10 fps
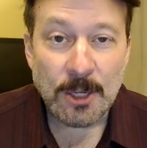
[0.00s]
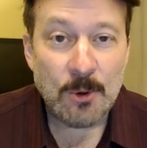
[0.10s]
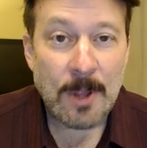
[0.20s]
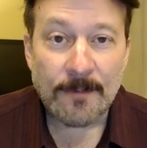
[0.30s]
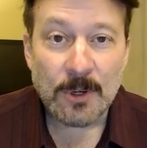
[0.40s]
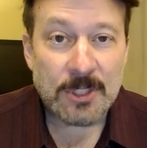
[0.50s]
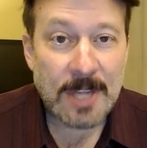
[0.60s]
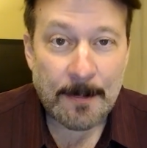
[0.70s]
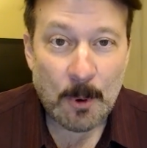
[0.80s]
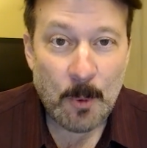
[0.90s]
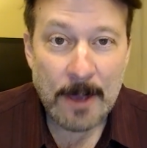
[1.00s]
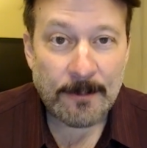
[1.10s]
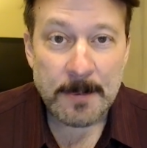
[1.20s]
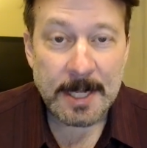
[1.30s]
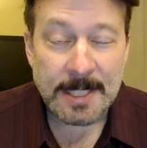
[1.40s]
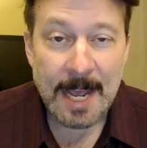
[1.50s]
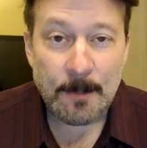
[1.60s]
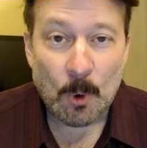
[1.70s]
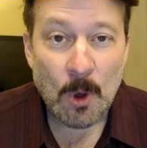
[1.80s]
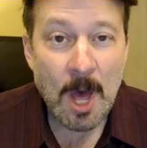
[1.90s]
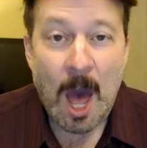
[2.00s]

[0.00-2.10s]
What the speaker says: you never step away from the table.